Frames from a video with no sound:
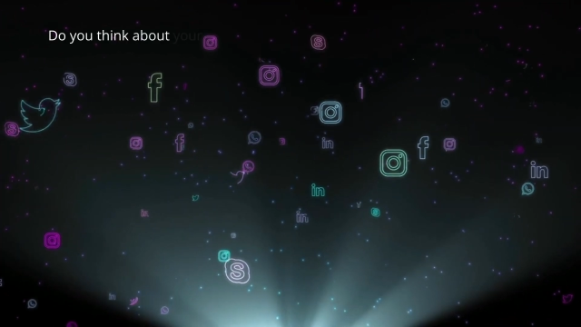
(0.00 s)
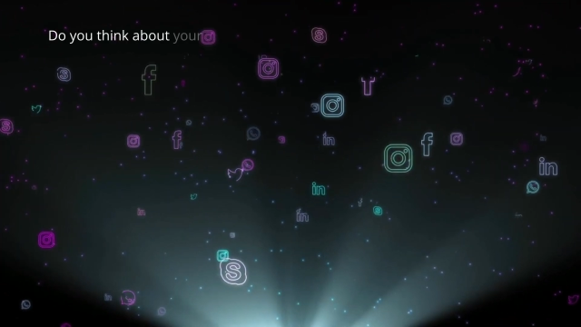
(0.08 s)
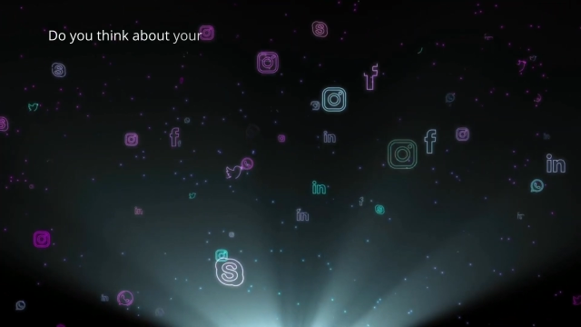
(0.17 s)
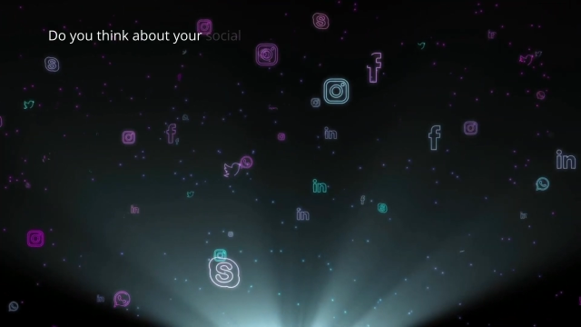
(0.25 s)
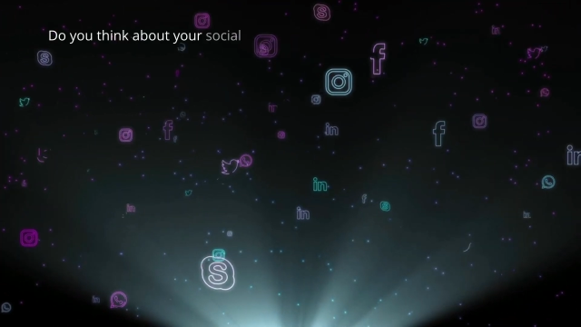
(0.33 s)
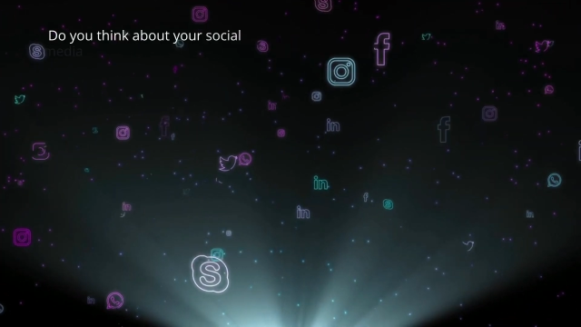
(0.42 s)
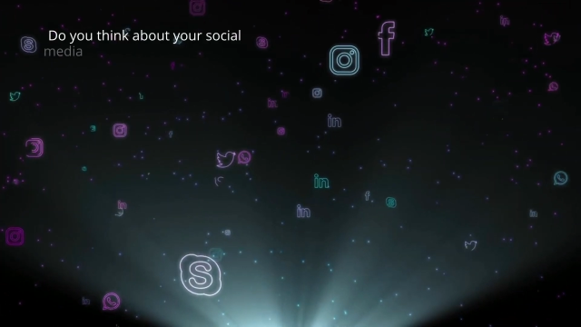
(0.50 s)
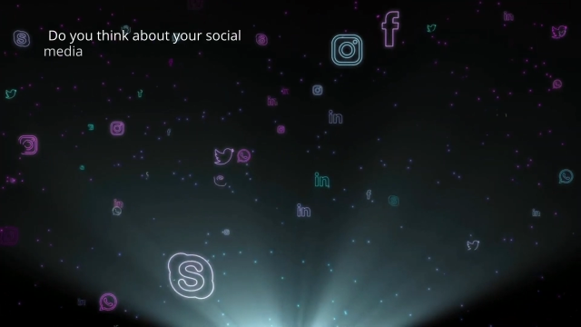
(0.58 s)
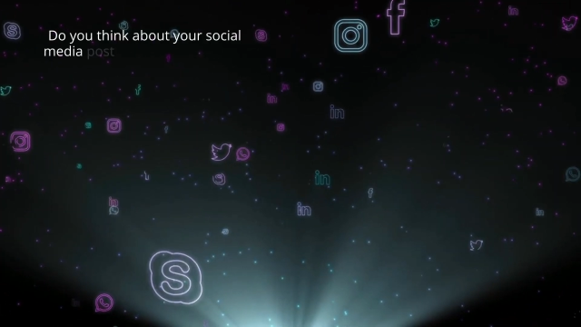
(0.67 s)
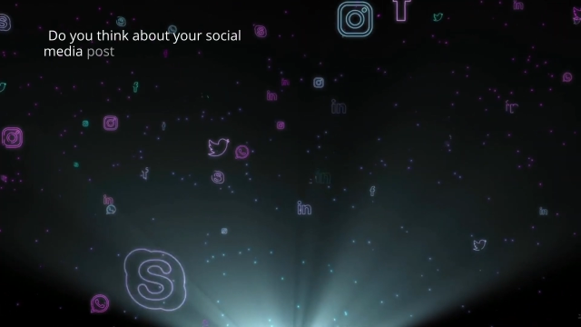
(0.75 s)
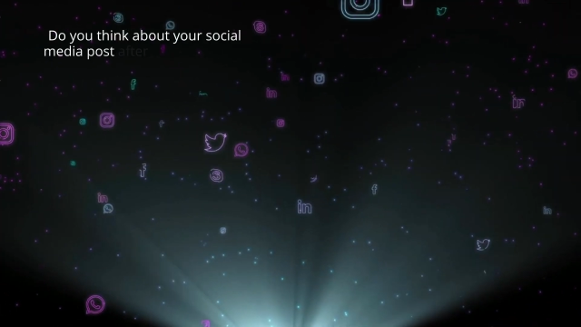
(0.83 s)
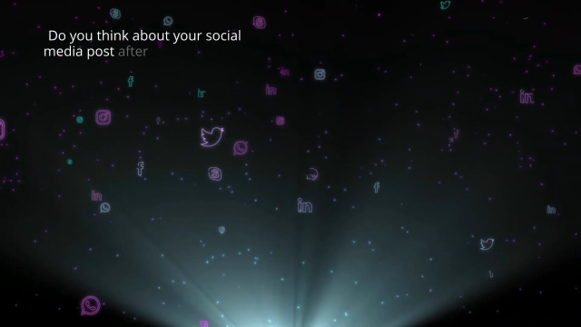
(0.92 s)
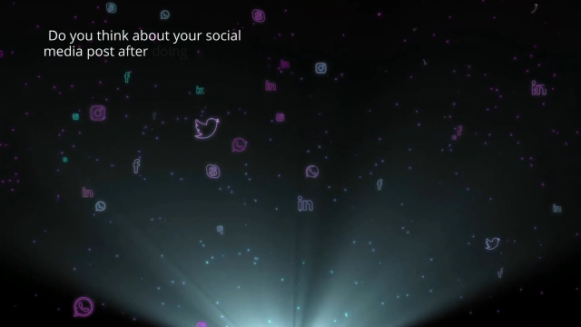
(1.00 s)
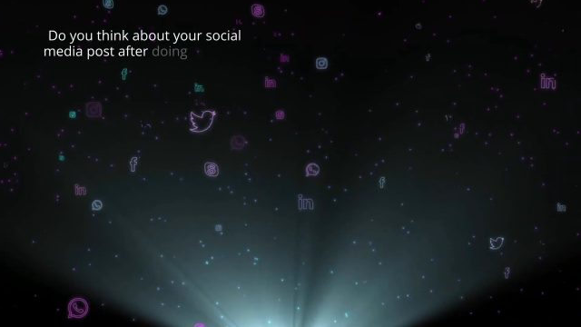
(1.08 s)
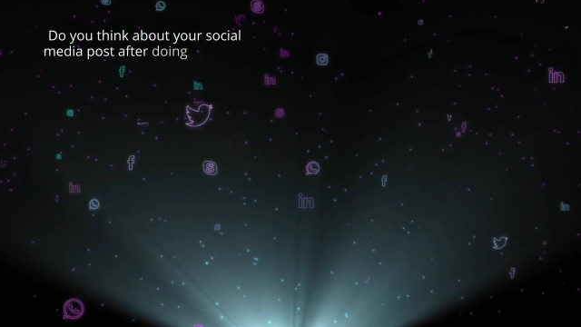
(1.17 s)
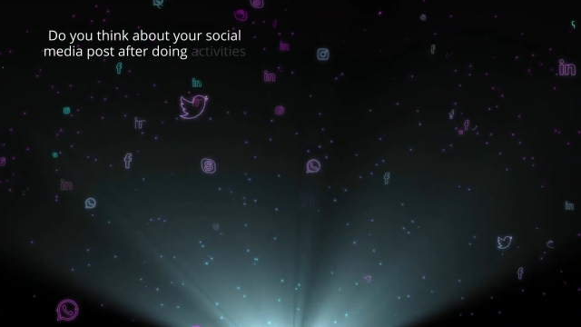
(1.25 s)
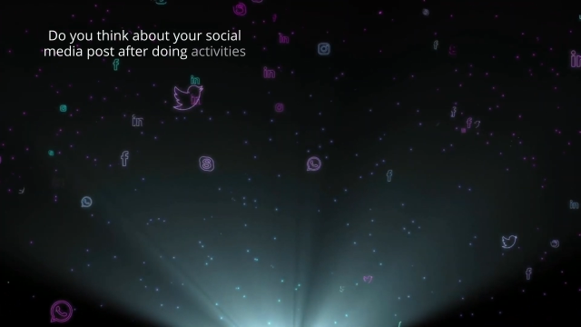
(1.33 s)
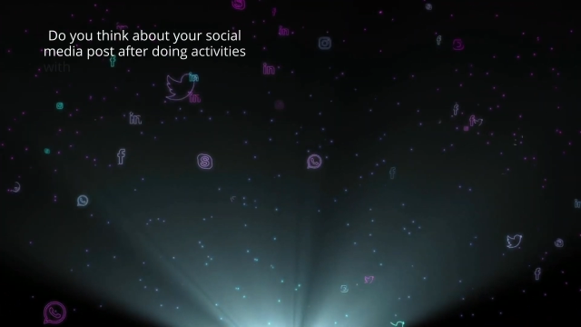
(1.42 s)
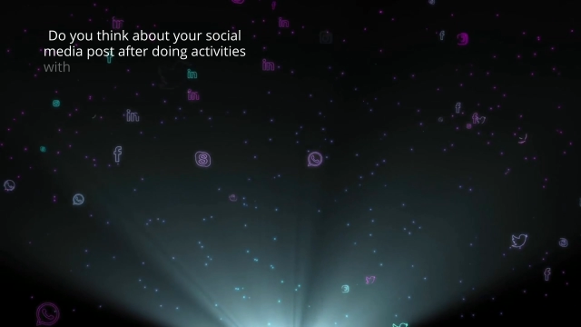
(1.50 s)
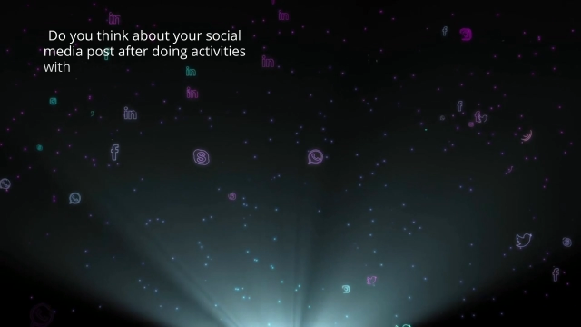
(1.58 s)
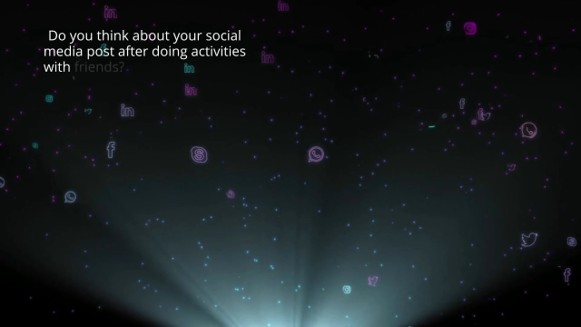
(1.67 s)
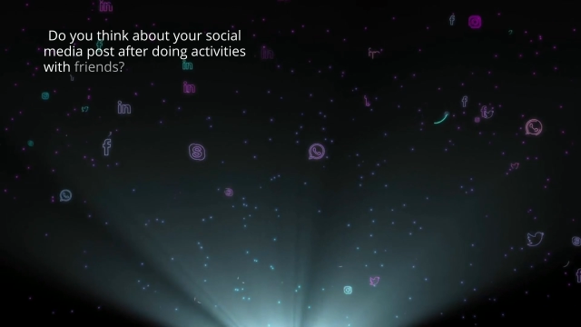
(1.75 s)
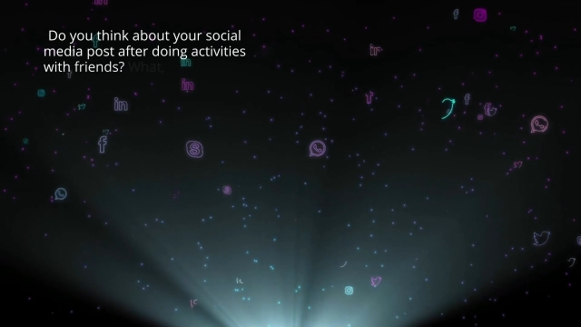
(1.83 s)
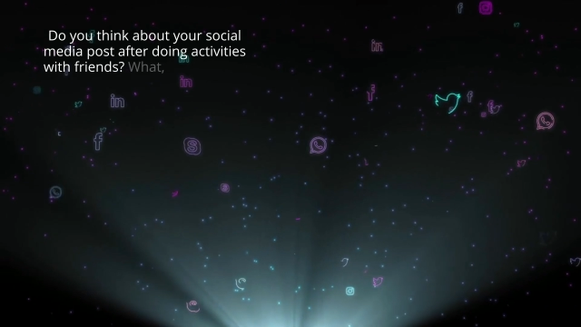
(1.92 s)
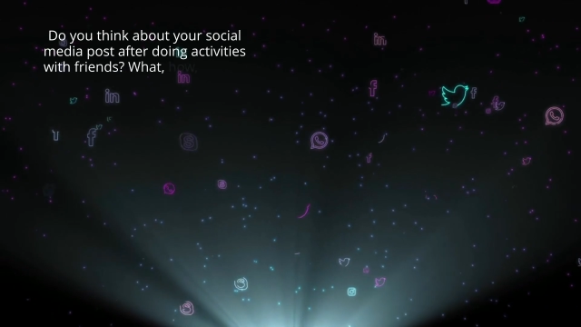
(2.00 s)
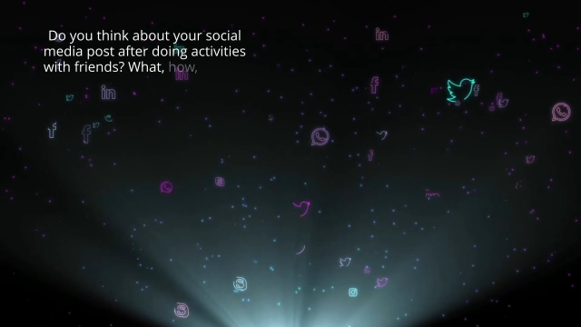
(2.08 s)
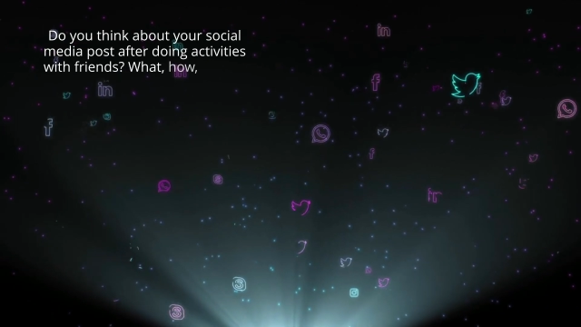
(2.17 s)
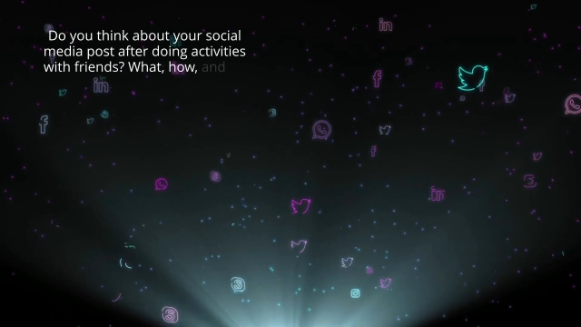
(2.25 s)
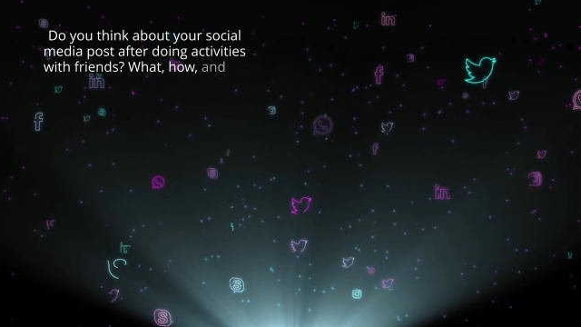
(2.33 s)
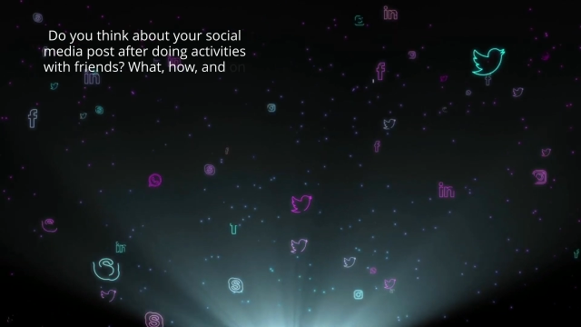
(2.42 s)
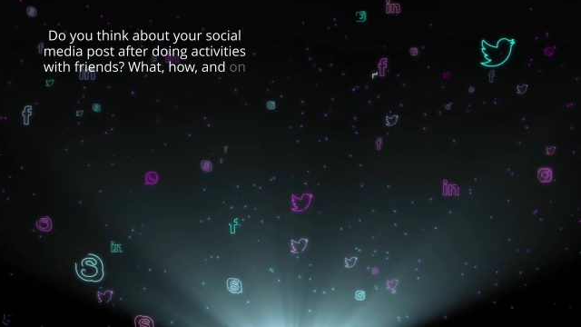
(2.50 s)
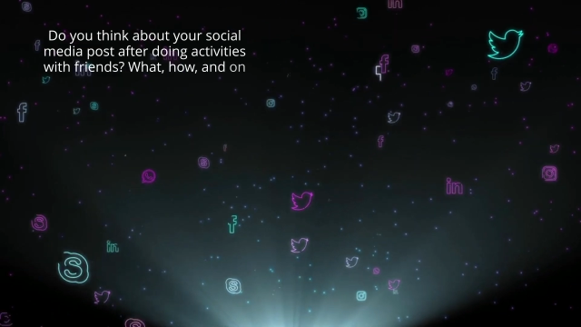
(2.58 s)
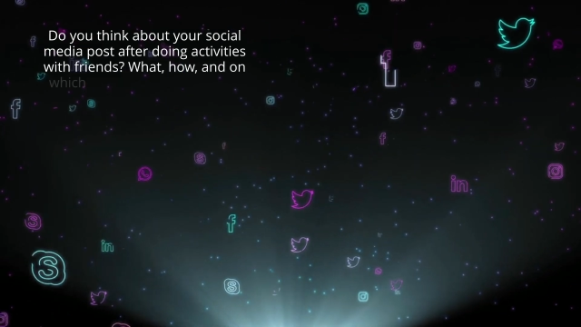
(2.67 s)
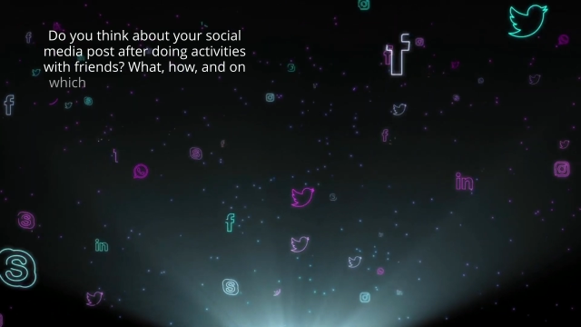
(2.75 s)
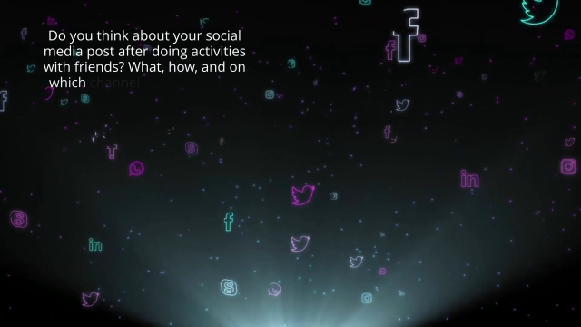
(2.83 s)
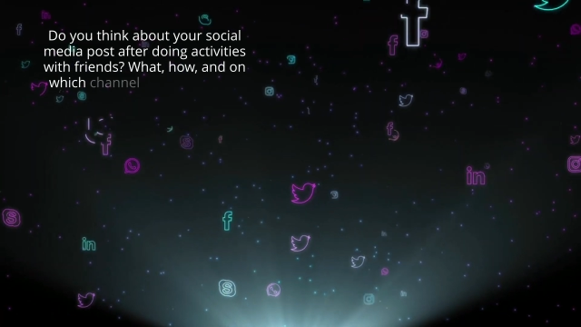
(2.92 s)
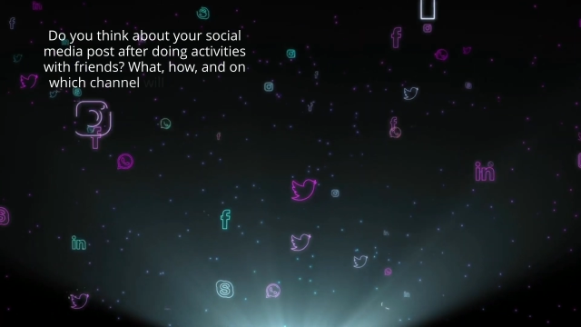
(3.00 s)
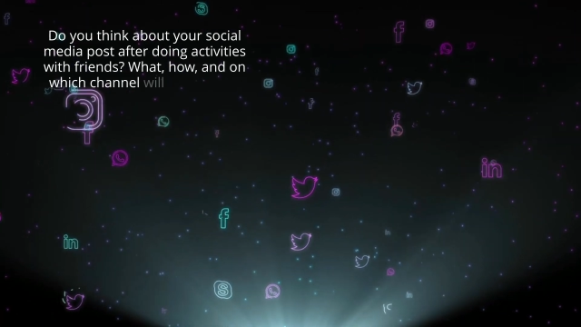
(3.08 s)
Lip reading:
No face is visible, so there are no lips to read.